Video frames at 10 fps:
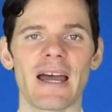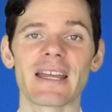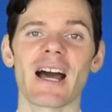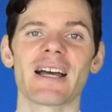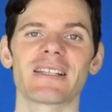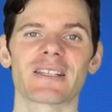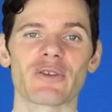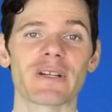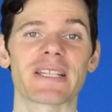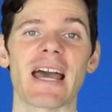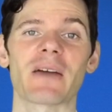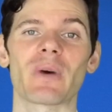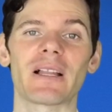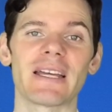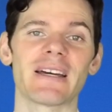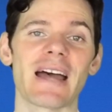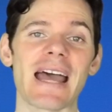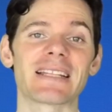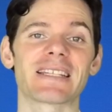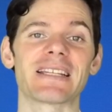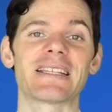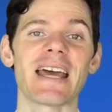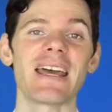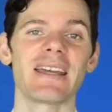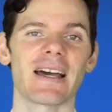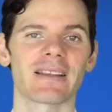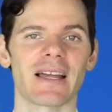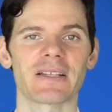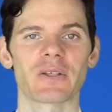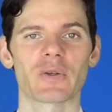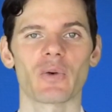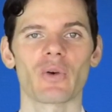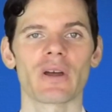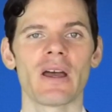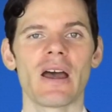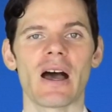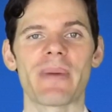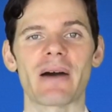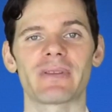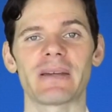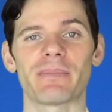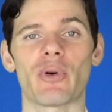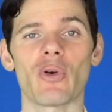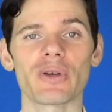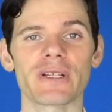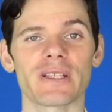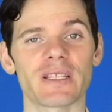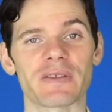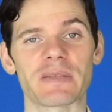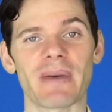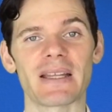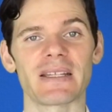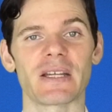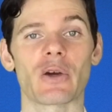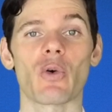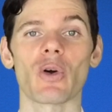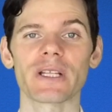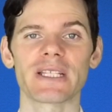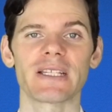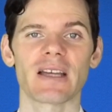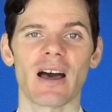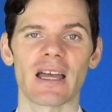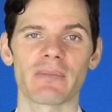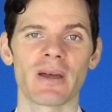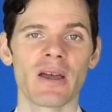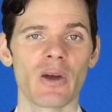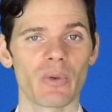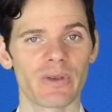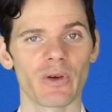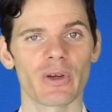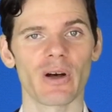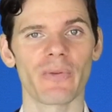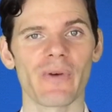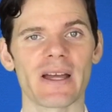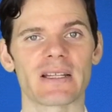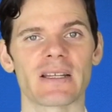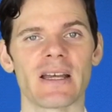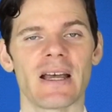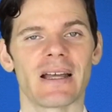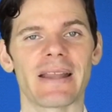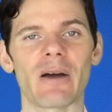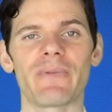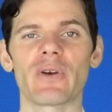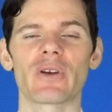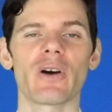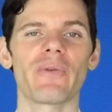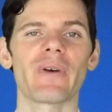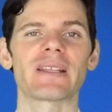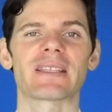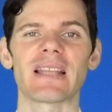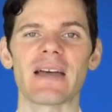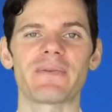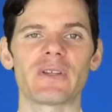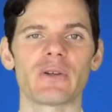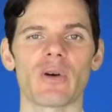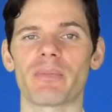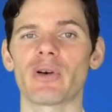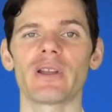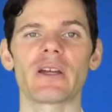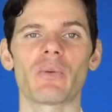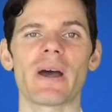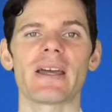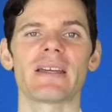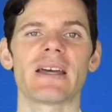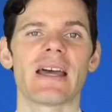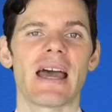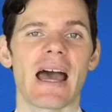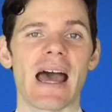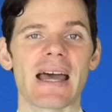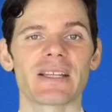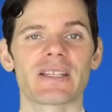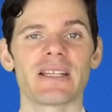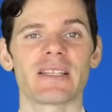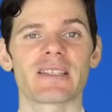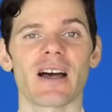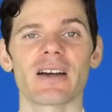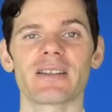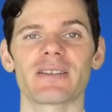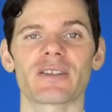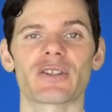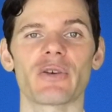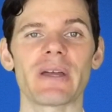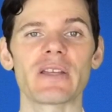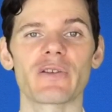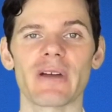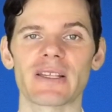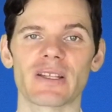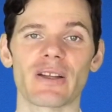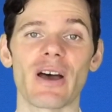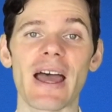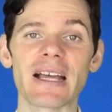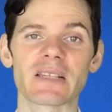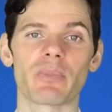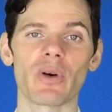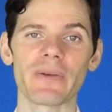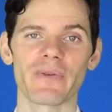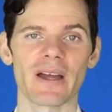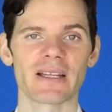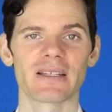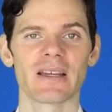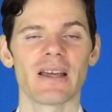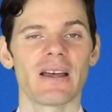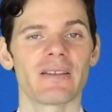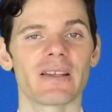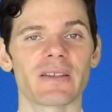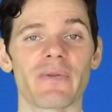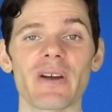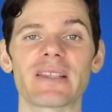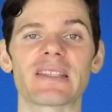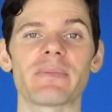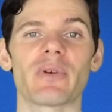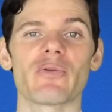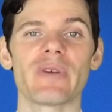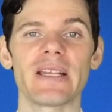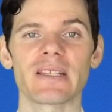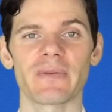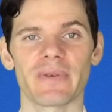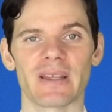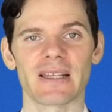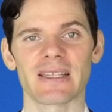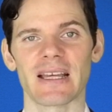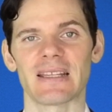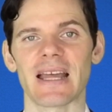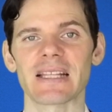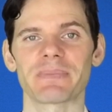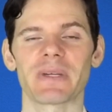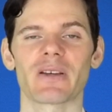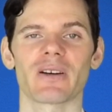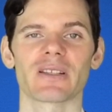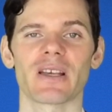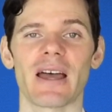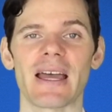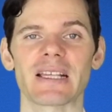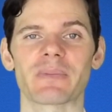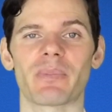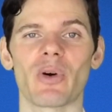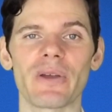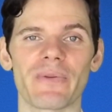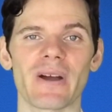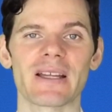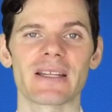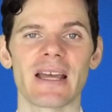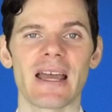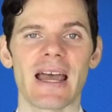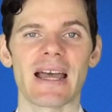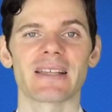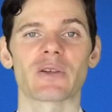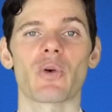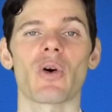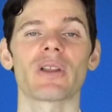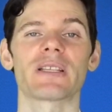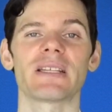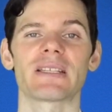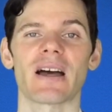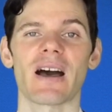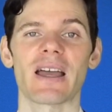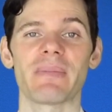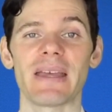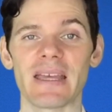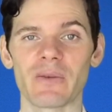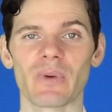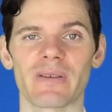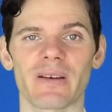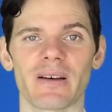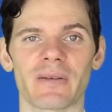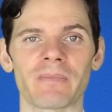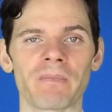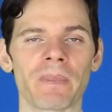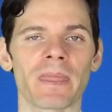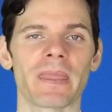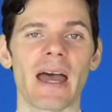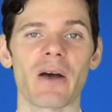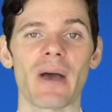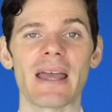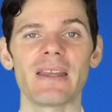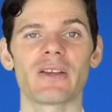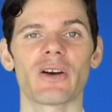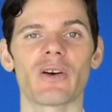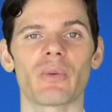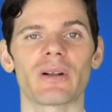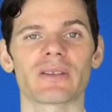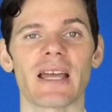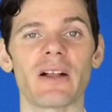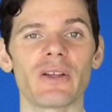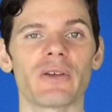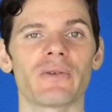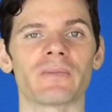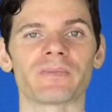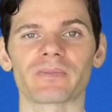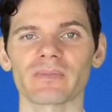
Hey guys, Chris Canwell here, and today I'd like to talk about the importance of spending quality time with your girlfriend. Now, if your girlfriend's left you or pulling away and she's starting to show interest in her ex-boyfriend, there's a very simple reason for this, and that's because her ex-boyfriend has quality time in with her. Now, any girl will tell you